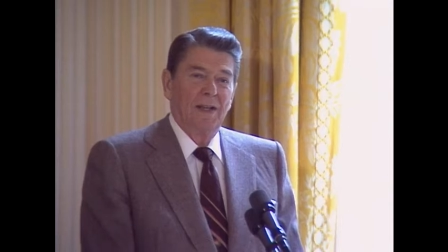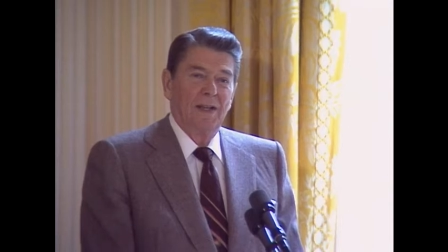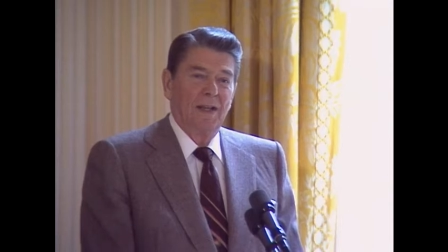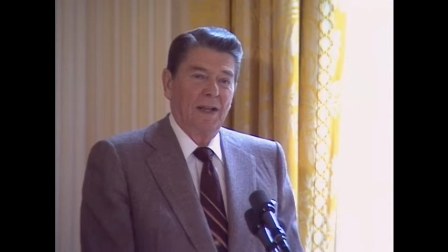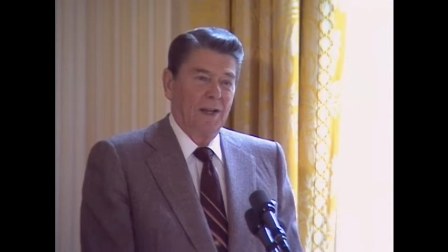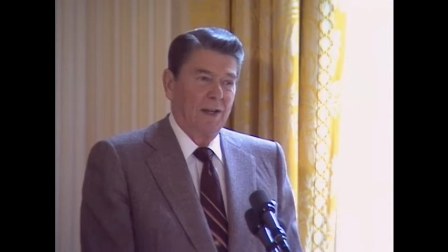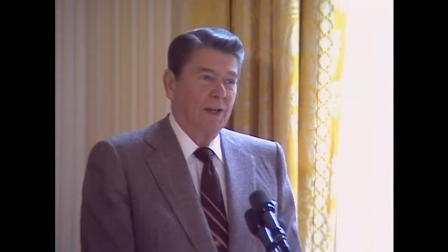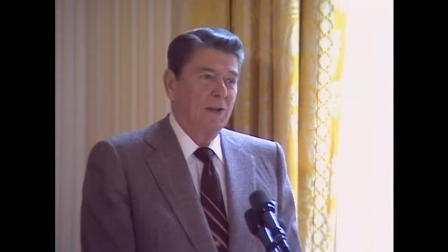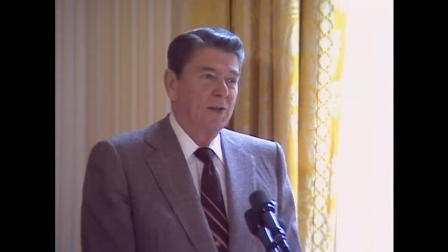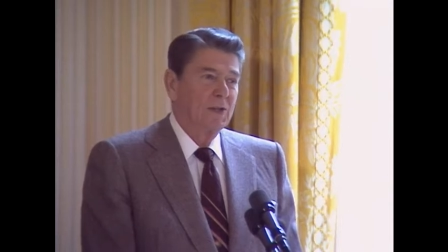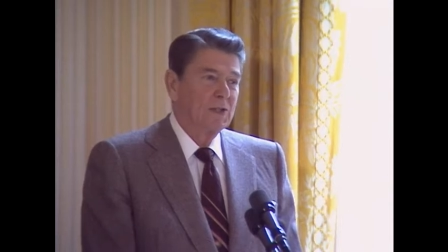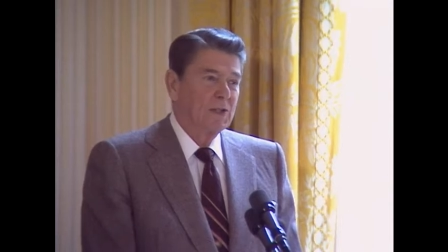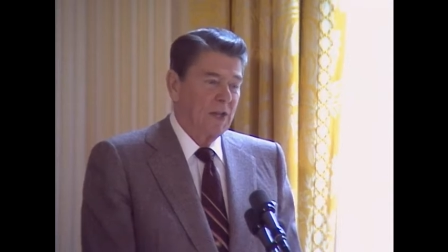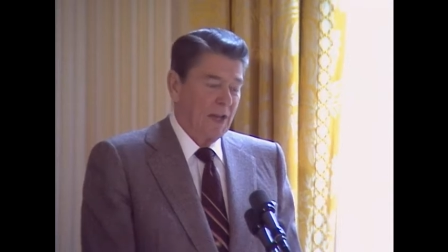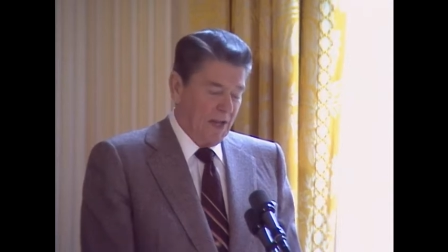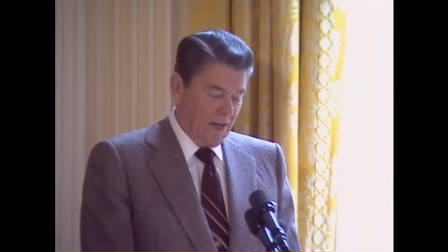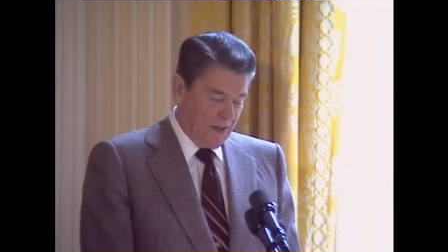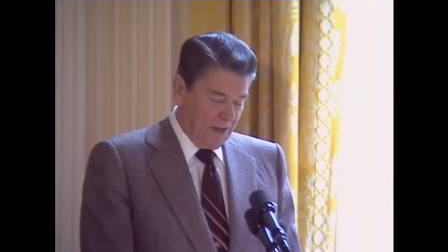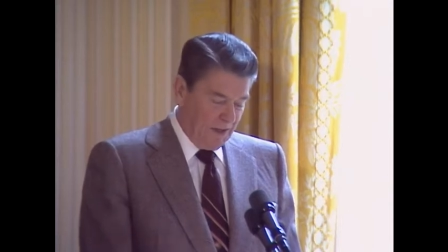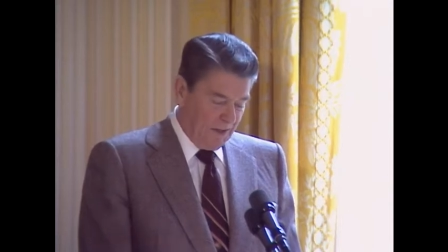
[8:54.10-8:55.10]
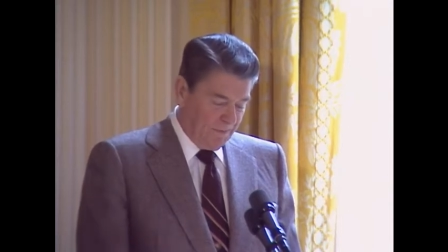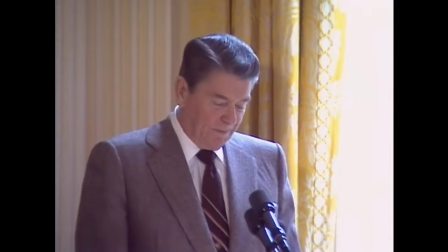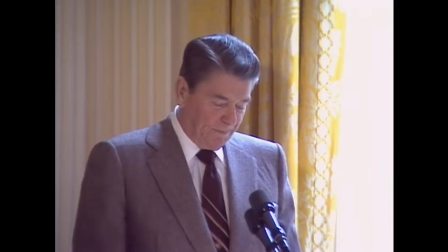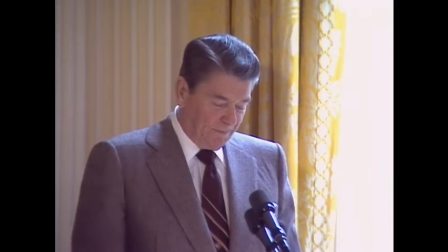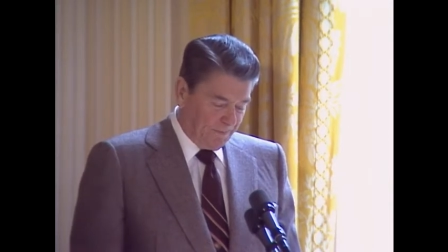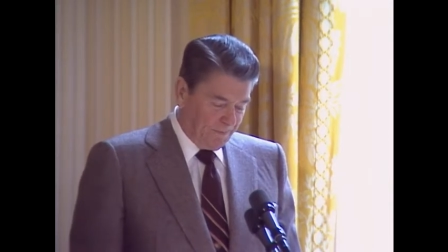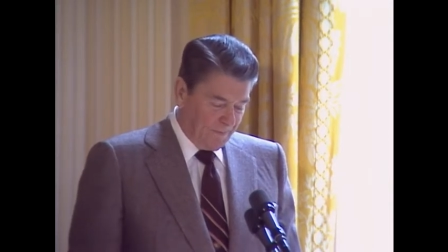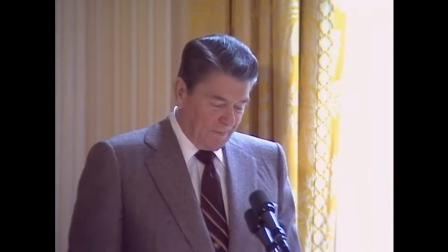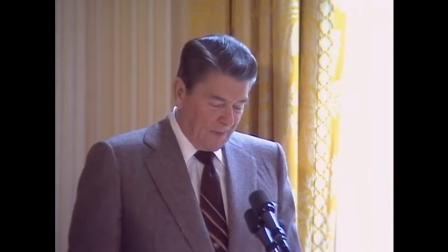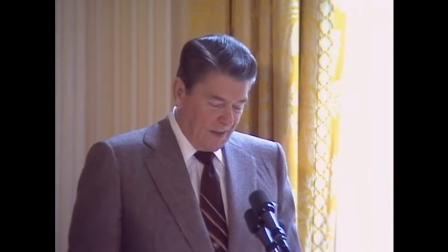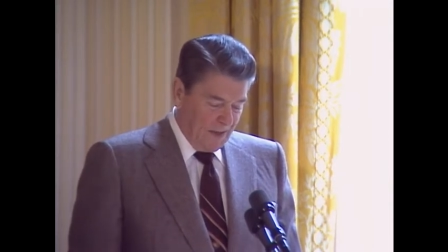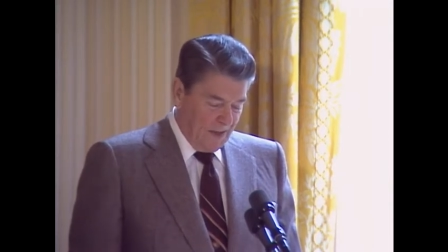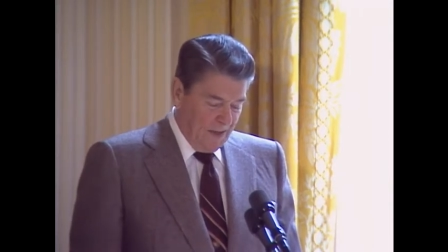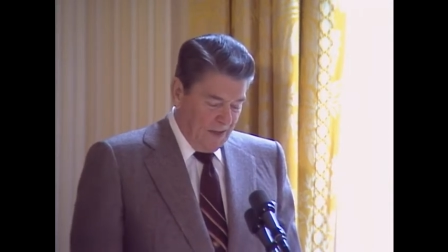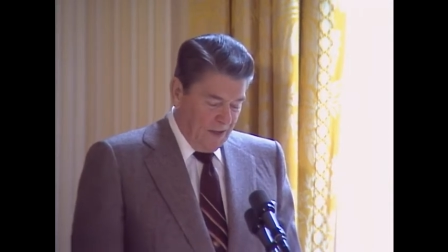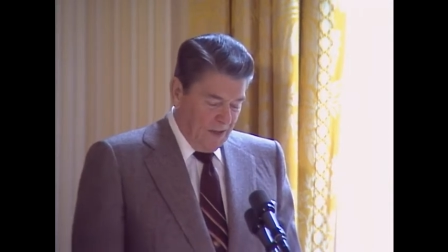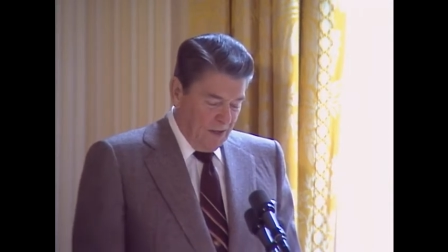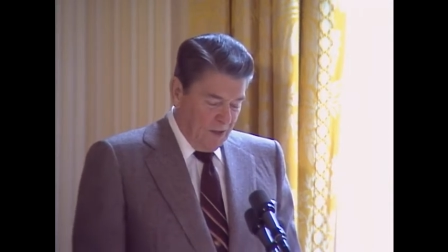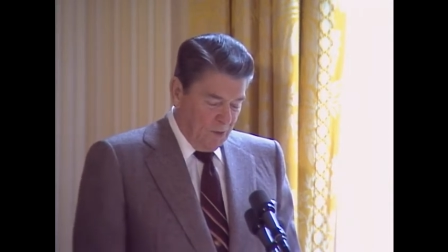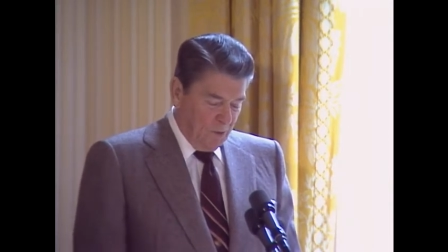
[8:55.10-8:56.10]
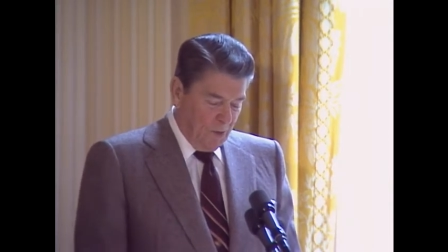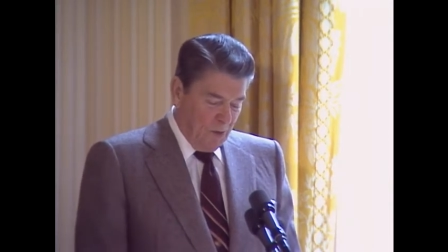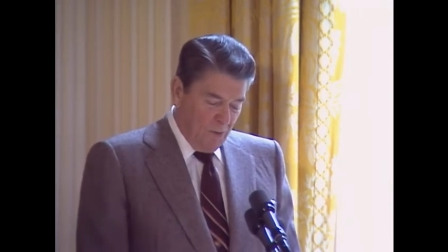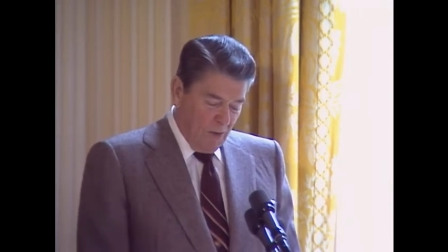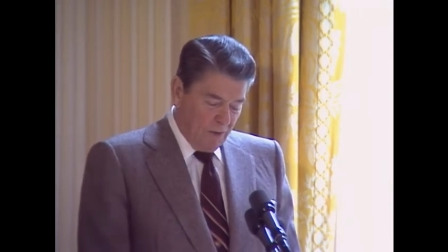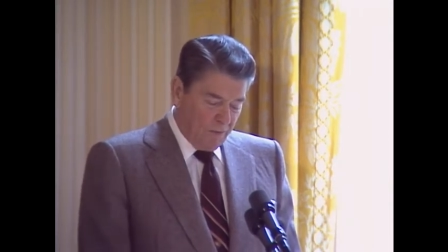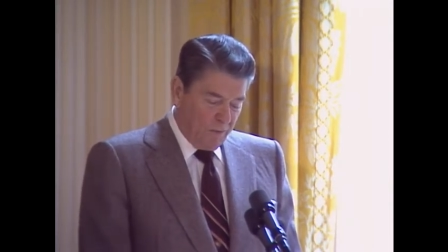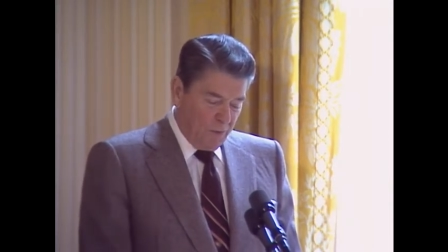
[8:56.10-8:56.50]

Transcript: and understanding. We want